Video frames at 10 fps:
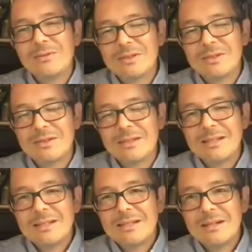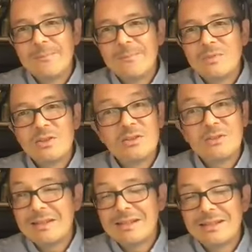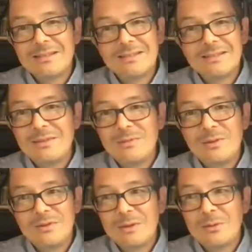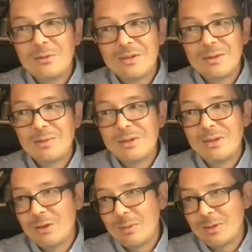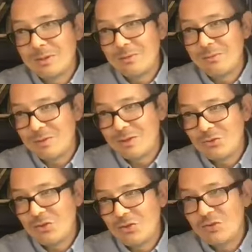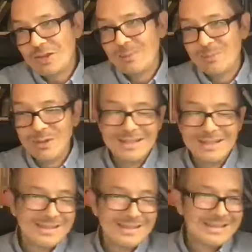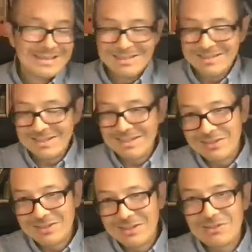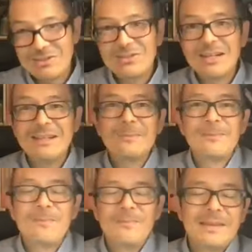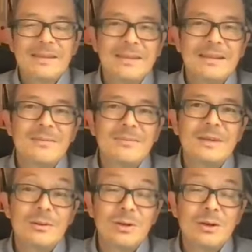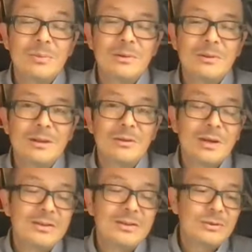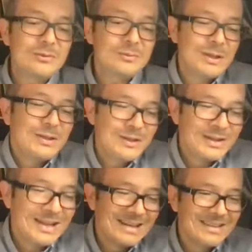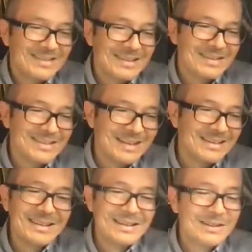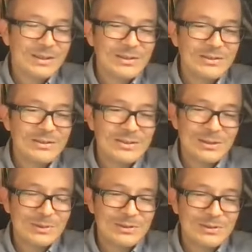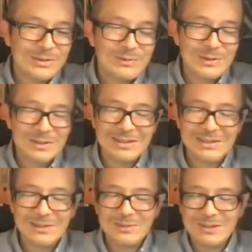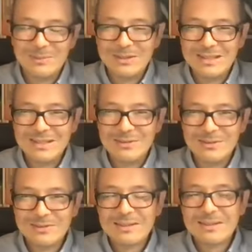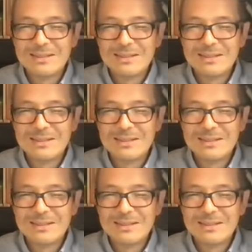So just telling, if you tell somebody, I'm going to finish this thing by such and such a day, it'll help a great deal with you getting things done. Don't just tell yourself, you got to tell somebody else.